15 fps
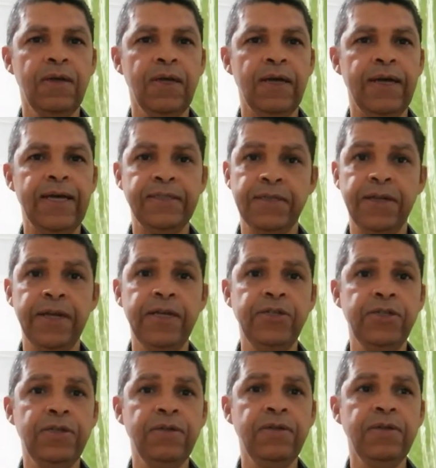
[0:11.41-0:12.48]
As a
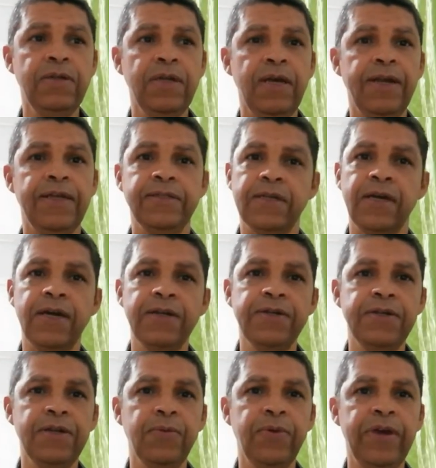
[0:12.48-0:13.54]
nation and as a
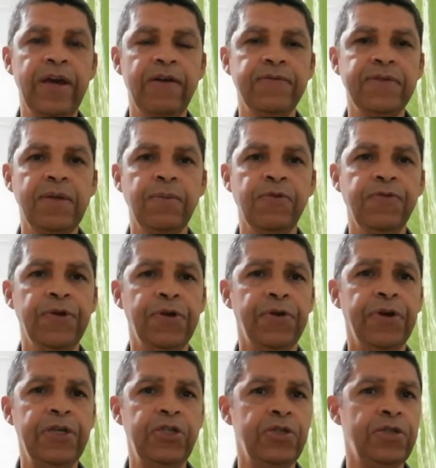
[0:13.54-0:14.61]
country, we have some of the
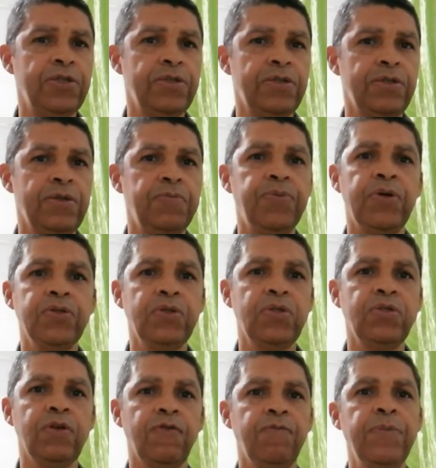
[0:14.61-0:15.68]
richest
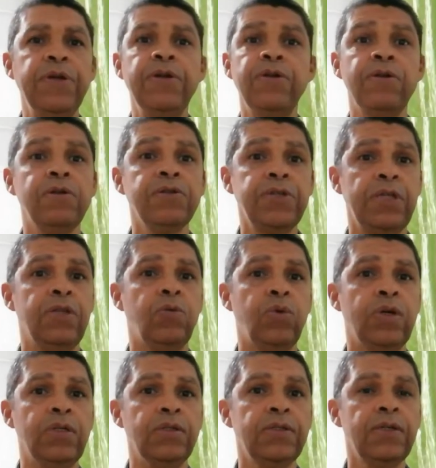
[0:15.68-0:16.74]
deposits of minerals in the
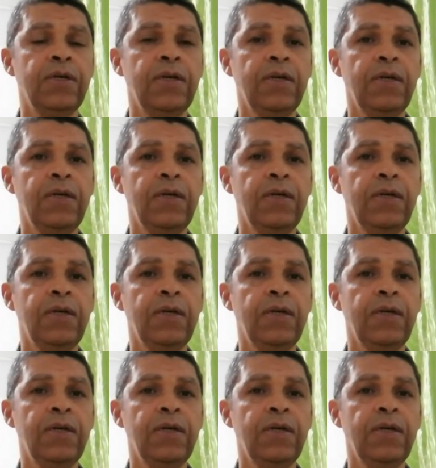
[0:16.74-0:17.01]
world